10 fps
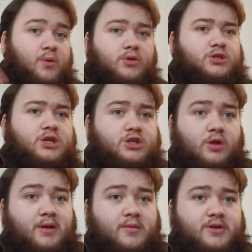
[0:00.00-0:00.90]
But we're just going to
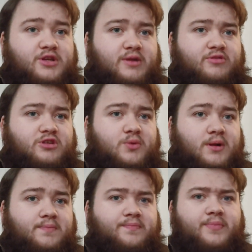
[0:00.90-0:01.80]
talk about them in general as
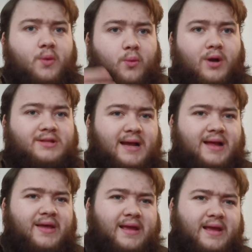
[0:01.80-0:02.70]
well. What
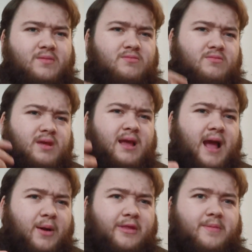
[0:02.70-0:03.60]
are they?
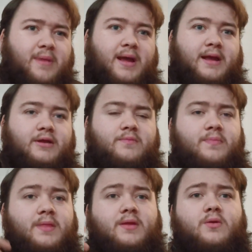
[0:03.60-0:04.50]
How are they made?
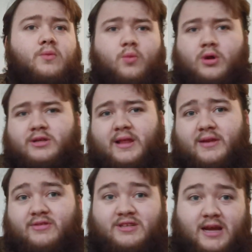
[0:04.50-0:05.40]
What are the
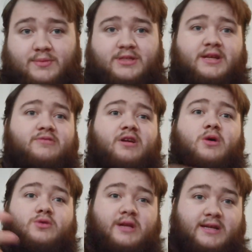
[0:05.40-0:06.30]
different types of
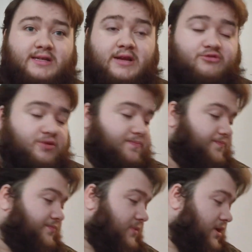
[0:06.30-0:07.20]
cigarillos, etc.
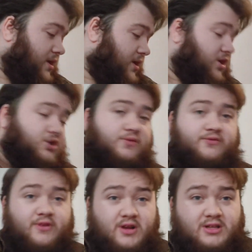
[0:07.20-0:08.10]
So
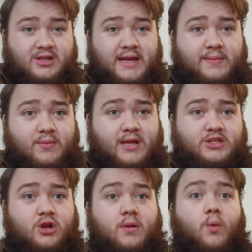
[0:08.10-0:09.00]
firstly, let's
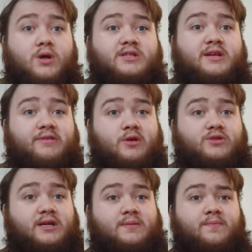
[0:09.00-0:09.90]
talk about what
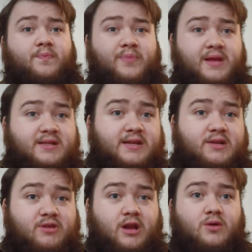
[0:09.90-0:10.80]
cigarillos are.
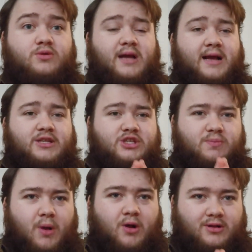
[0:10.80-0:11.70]
Cigarillos are
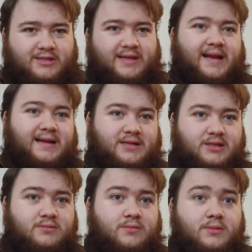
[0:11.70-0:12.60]
small
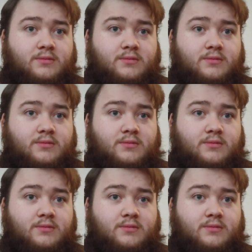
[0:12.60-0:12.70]
cigars.